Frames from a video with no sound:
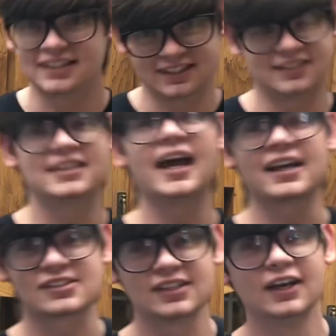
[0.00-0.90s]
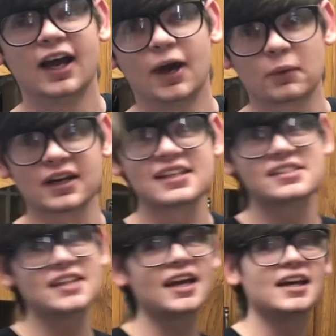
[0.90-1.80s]
Yes. And we're gonna
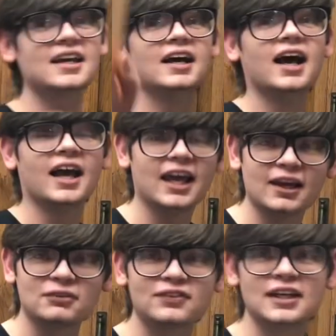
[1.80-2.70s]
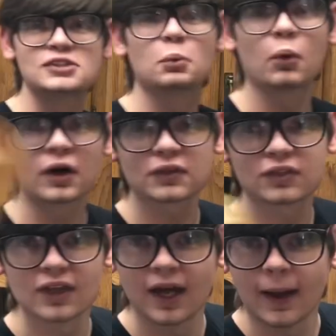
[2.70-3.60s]
see if it's worth
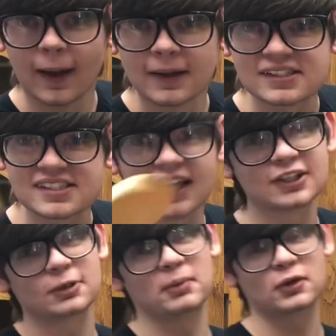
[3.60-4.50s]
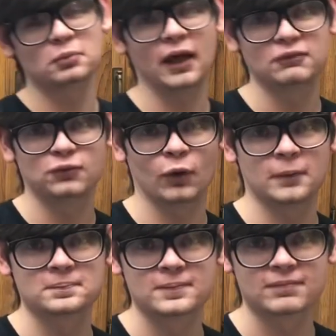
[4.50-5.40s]
selling your birthright for.
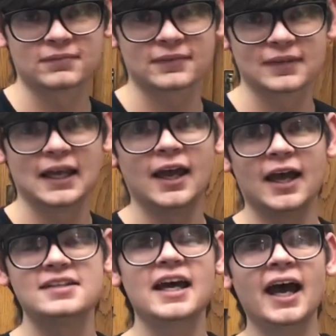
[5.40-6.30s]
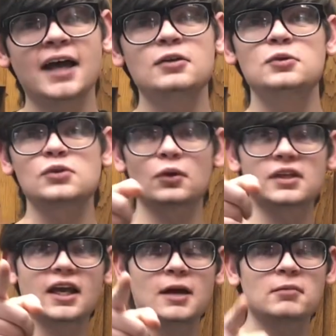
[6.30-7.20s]
And Dad, who's holding the
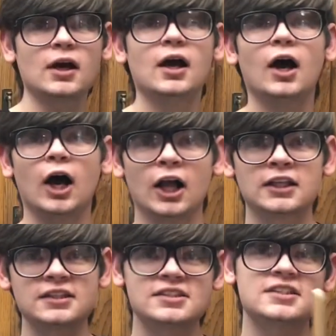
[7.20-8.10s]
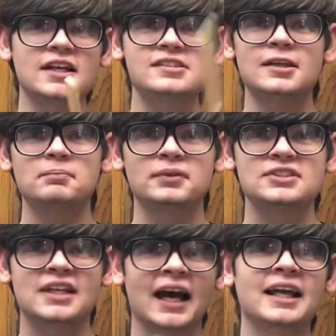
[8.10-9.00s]
camera, I'll let you taste it, but you
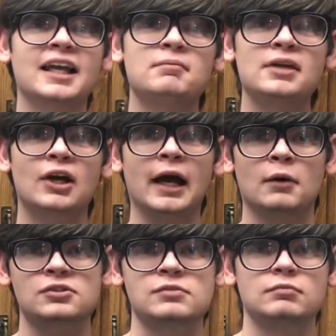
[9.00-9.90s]
gotta give me your house.